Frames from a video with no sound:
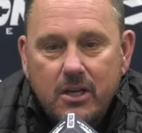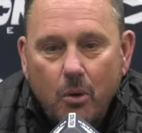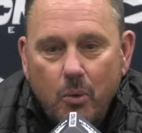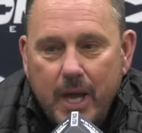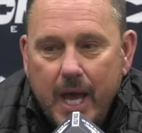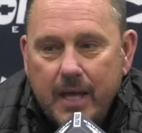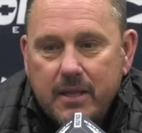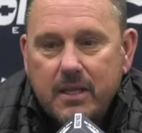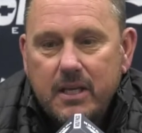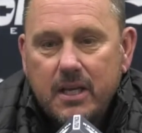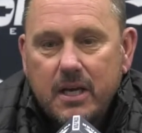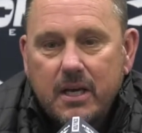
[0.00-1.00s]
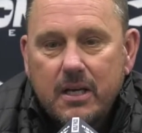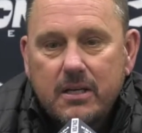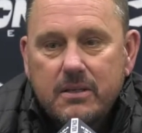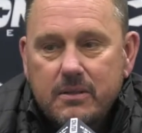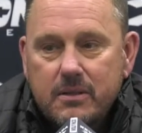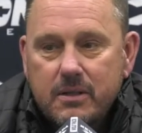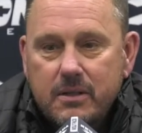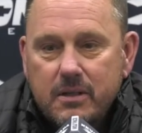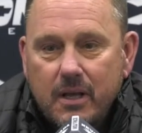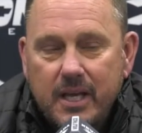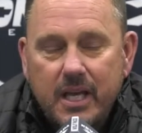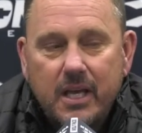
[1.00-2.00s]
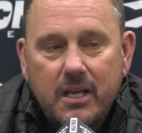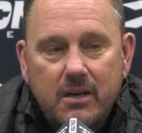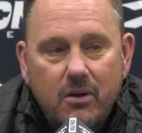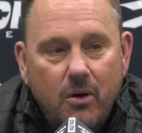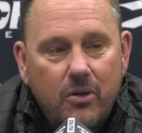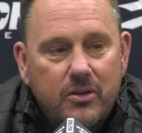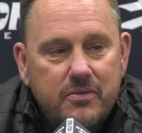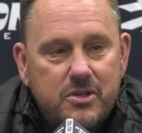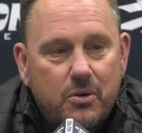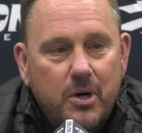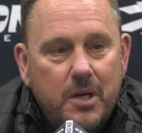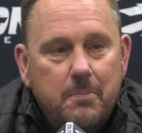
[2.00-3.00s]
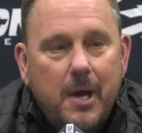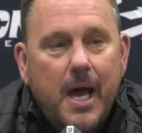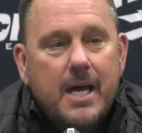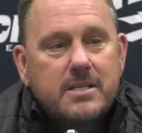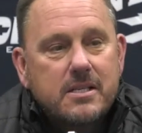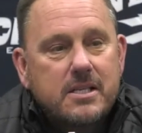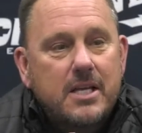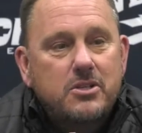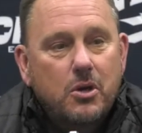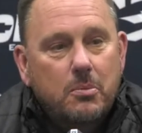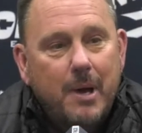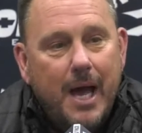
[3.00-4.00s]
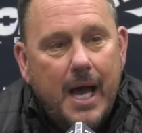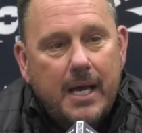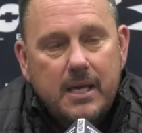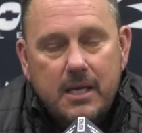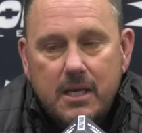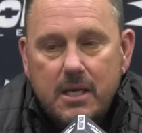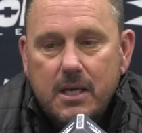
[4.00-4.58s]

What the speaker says: we had the hit on the screen pass that they took back